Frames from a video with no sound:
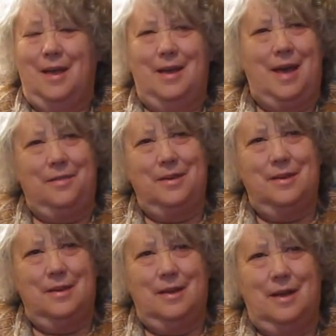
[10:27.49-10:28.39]

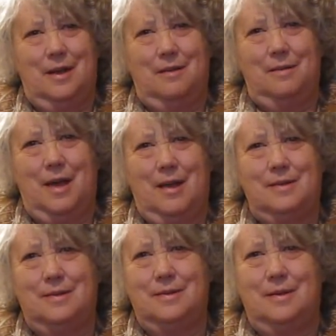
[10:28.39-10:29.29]
Kathy
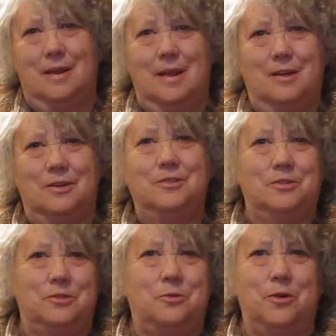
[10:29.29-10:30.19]
has, she's a
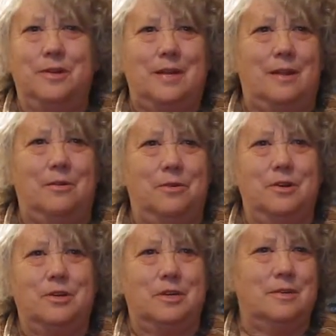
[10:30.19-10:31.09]
storyteller
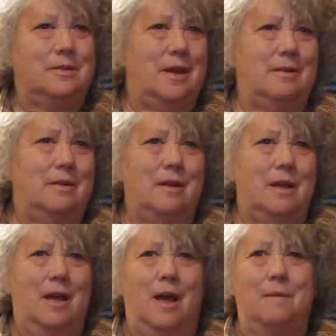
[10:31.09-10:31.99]
and she's done
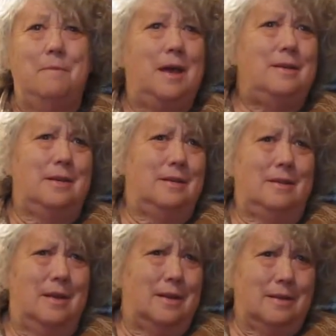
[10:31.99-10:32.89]
amazing
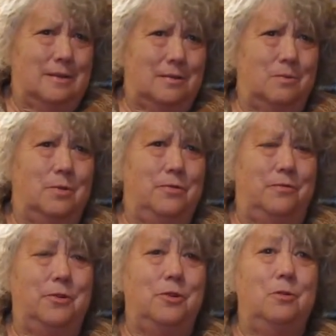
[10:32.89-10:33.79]
things with
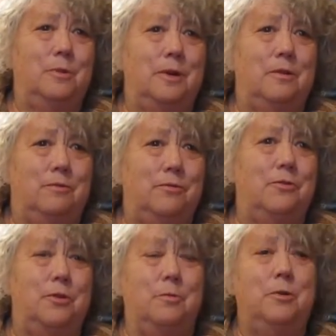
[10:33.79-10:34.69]
for
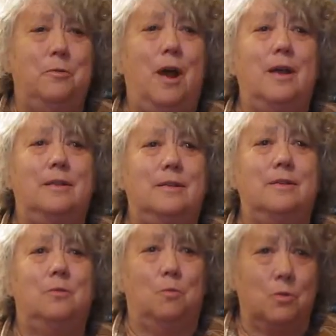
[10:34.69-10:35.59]
human rights
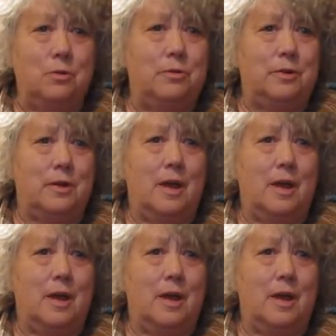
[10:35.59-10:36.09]
in the world.